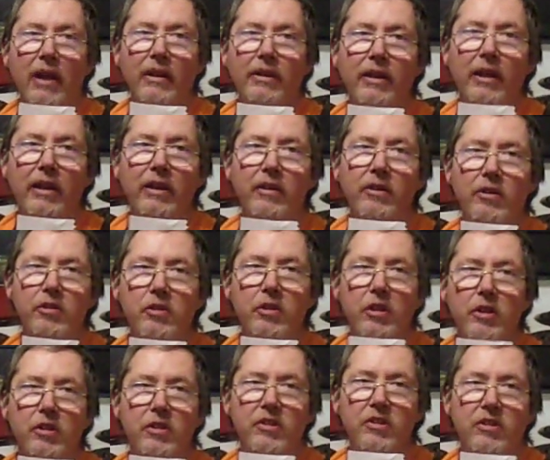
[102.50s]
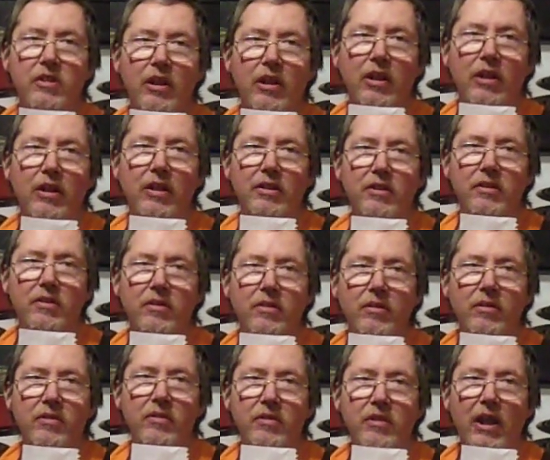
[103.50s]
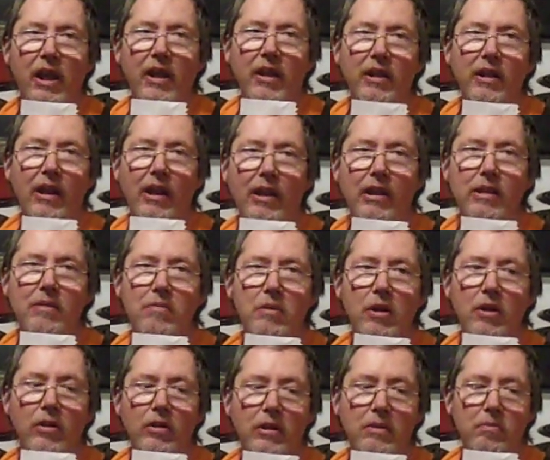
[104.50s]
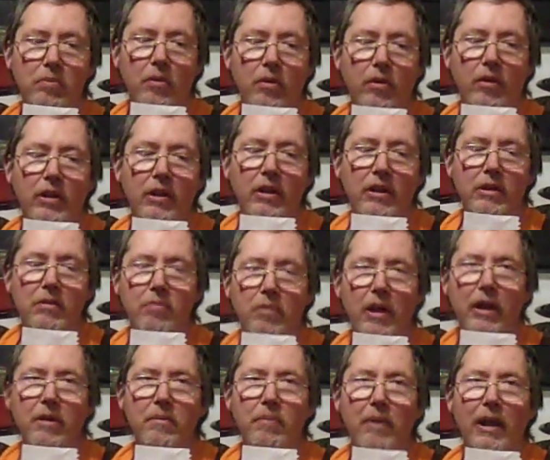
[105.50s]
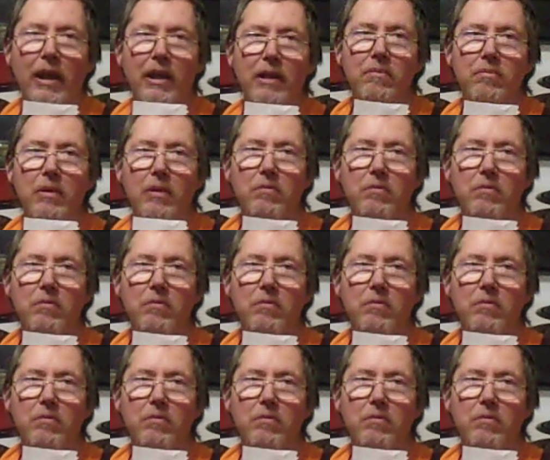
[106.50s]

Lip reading: And then you just take it out of the bowl and pour it in the bread pan.